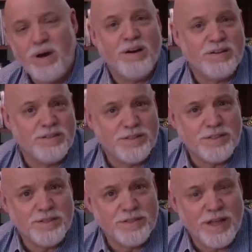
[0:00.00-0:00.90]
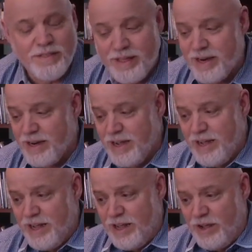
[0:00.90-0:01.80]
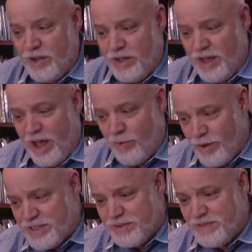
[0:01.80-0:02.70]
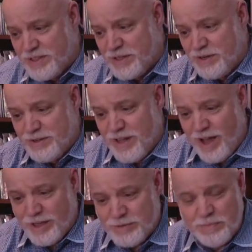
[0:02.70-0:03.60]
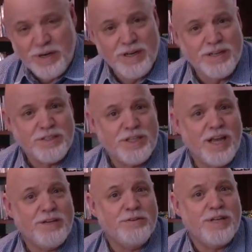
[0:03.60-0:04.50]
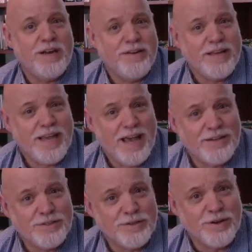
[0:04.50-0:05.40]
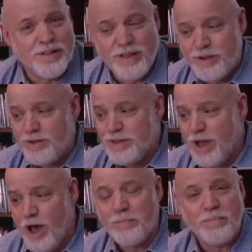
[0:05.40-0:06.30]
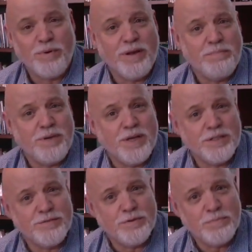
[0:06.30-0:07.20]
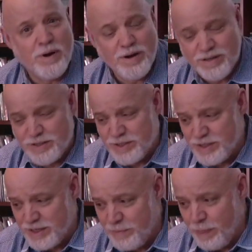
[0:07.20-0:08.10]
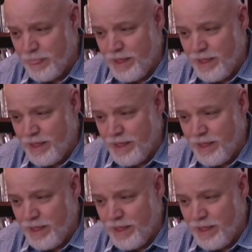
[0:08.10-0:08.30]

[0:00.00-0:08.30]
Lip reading: Parkinson's. And then I went to visit her in the hospital and she had uterine cancer and they couldn't operate because of her Parkinson. And